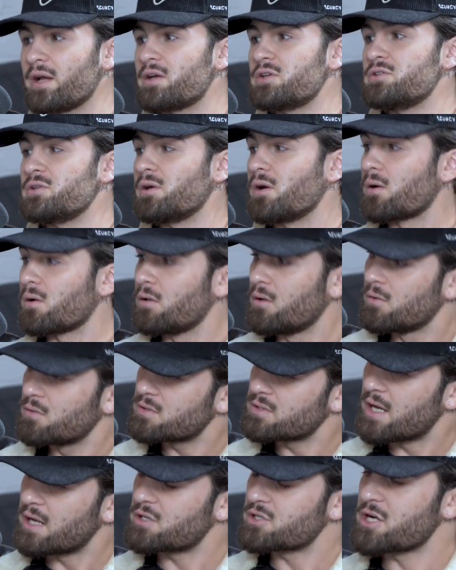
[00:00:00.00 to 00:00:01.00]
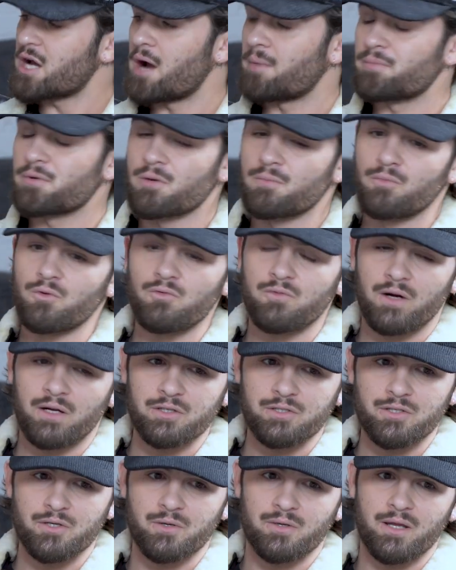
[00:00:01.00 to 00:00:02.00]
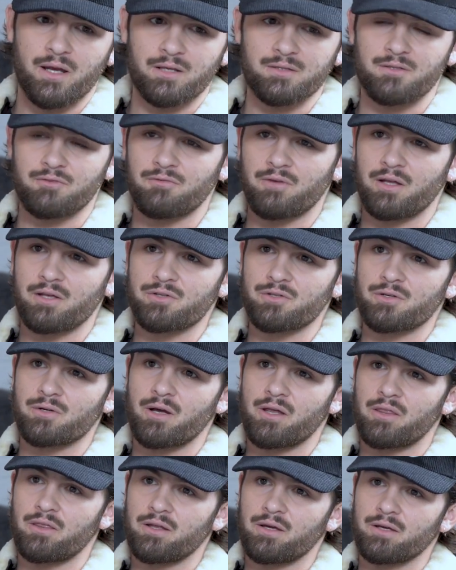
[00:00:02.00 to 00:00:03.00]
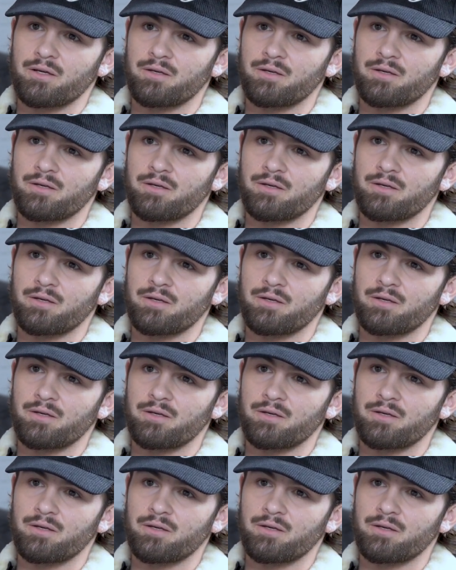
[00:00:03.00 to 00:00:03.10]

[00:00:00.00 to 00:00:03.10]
Because you could close that chapter and move on to your next adventure, I think.